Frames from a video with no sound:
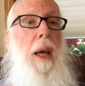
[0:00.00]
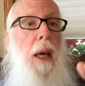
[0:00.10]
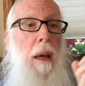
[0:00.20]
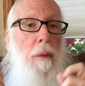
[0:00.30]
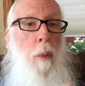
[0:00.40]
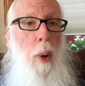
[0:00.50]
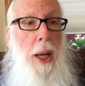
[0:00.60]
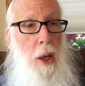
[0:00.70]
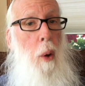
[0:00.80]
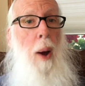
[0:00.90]
if
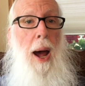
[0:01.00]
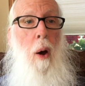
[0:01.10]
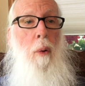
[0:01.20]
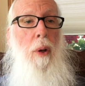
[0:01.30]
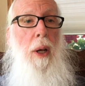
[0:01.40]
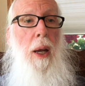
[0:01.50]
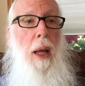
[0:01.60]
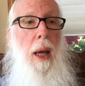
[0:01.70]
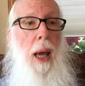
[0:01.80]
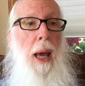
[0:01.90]
we go out
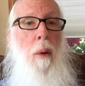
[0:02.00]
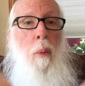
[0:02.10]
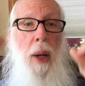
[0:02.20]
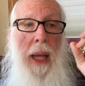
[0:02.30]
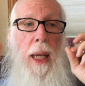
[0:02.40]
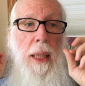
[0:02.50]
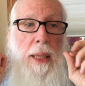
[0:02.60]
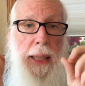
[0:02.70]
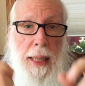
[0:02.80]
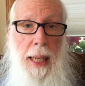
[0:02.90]
and we
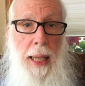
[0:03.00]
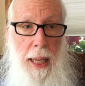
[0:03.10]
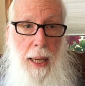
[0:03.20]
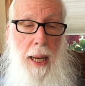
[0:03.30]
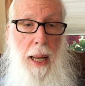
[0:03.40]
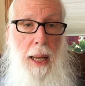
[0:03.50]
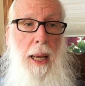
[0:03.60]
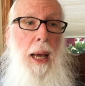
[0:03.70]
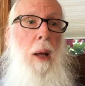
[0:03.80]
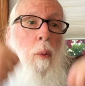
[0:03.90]
sin
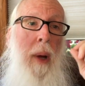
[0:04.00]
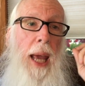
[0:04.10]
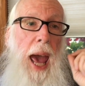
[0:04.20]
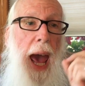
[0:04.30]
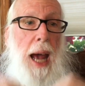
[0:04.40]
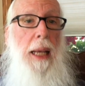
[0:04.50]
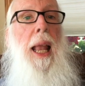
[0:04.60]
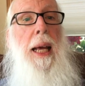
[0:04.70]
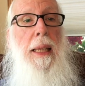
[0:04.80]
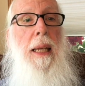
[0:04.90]
and we act
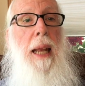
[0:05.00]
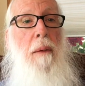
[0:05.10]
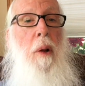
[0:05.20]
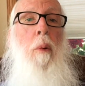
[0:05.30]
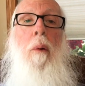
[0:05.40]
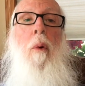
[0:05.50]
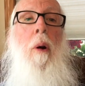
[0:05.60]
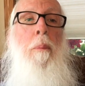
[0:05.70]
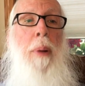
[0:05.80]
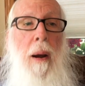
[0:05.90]
like the devil when
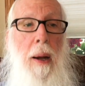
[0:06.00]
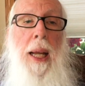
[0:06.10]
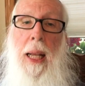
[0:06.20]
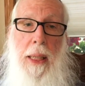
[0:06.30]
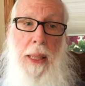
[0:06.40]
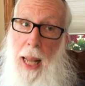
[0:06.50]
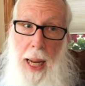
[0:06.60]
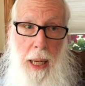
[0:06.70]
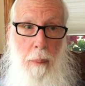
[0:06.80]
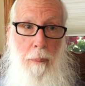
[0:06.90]
we're bearing his
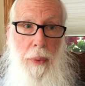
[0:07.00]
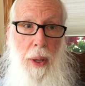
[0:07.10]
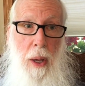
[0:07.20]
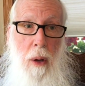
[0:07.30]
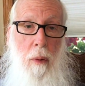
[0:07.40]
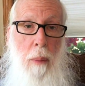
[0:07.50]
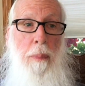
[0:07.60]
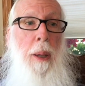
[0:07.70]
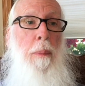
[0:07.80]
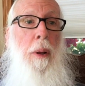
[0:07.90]
name. When
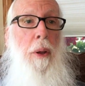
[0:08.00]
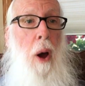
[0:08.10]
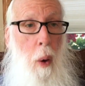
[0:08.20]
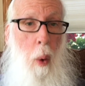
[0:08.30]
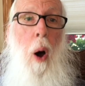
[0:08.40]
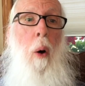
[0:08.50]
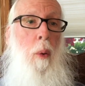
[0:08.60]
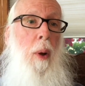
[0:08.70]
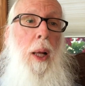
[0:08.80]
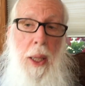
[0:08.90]
people know,
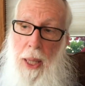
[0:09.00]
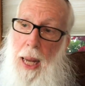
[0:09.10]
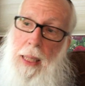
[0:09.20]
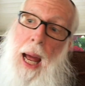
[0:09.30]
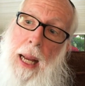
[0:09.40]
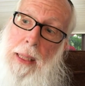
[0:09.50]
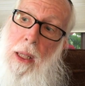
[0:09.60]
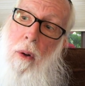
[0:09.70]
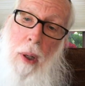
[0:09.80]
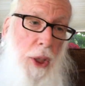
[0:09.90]
oh, that guy's
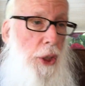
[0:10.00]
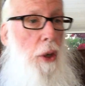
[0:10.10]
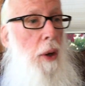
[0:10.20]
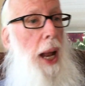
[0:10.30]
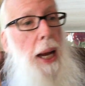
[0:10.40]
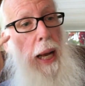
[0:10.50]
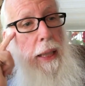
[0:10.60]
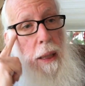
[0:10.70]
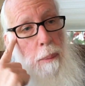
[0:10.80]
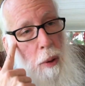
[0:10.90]
a Christian or that
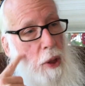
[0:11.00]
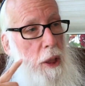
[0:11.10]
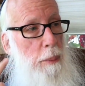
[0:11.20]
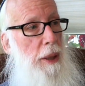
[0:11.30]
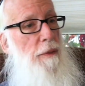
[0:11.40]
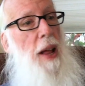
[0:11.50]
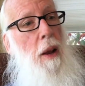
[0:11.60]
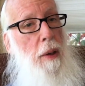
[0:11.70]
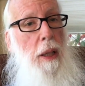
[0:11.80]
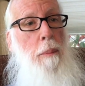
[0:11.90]
guy's supposed to be
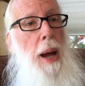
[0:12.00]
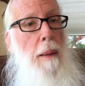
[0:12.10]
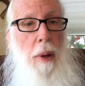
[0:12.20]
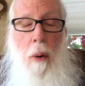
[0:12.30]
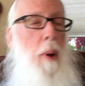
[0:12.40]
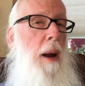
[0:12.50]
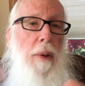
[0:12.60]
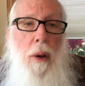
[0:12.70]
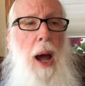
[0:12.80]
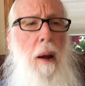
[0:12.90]
following the Bible or
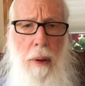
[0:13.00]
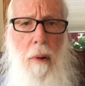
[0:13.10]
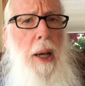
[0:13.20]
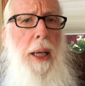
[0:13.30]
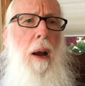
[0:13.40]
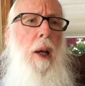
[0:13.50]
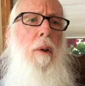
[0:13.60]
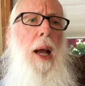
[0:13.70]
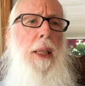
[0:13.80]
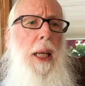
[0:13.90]
whatever you however you want to
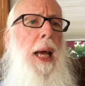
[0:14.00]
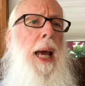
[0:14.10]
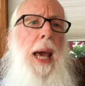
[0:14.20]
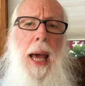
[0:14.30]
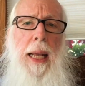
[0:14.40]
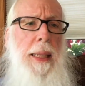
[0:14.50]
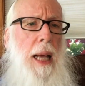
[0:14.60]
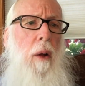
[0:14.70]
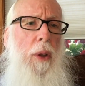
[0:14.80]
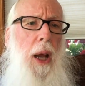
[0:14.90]
characterize it, and he's
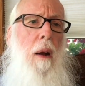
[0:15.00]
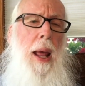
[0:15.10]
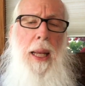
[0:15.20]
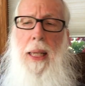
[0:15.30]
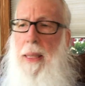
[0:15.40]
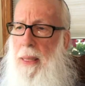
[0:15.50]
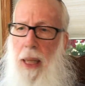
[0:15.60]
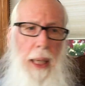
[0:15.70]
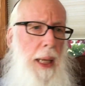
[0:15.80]
out there and he's